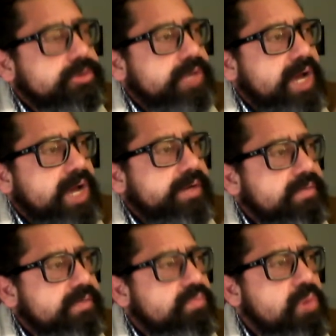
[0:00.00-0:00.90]
Now,
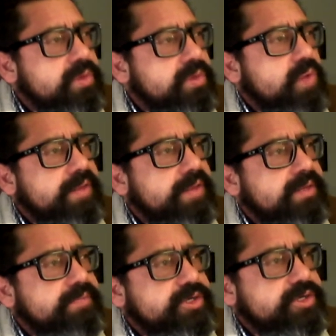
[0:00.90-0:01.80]
can more than one
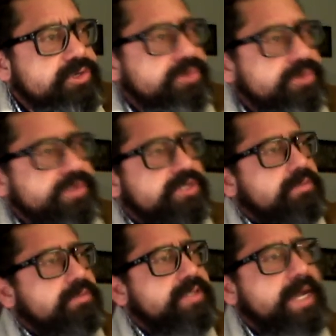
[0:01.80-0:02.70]
thing be true and
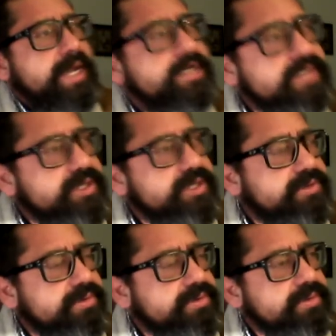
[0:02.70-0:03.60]
simultaneously
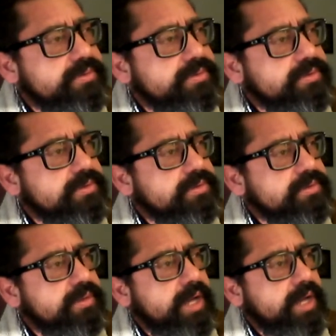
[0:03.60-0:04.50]
true
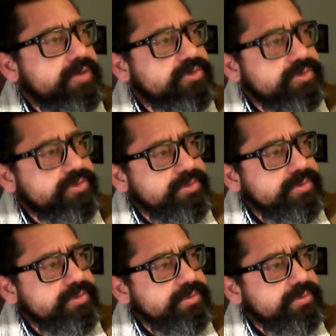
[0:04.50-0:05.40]
and
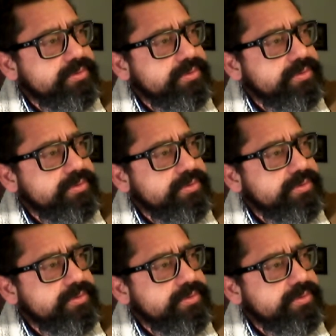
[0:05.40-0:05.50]
true?